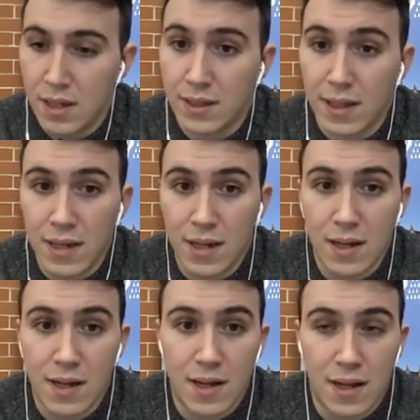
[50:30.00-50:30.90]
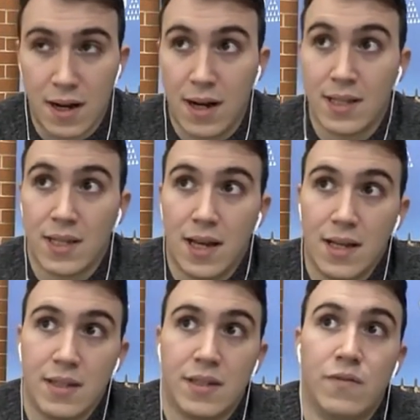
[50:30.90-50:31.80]
Then CARLA
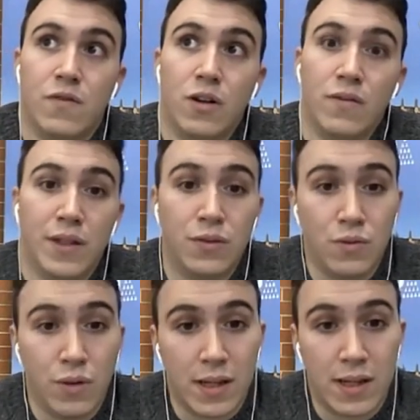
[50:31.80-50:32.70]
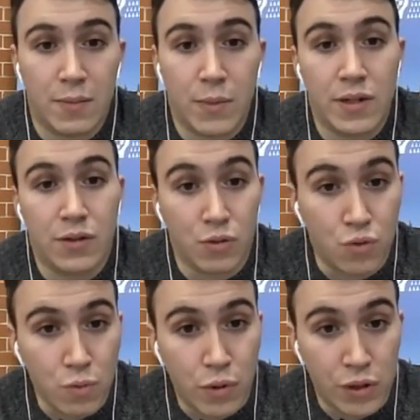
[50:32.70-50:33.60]
challenge evolved to a version
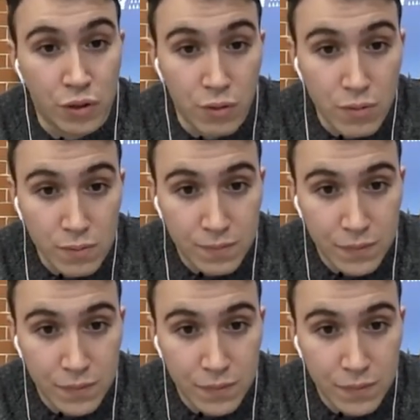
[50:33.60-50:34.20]
2.0.